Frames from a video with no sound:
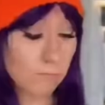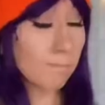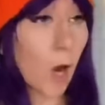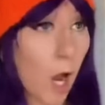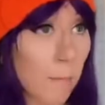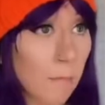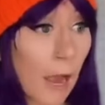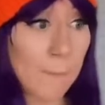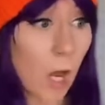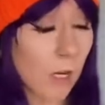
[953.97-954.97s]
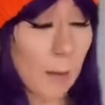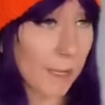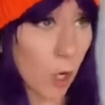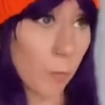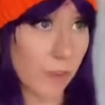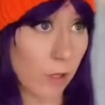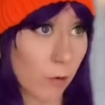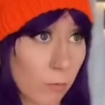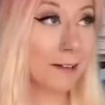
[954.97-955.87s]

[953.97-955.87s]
Mom, I'm not coming home with you.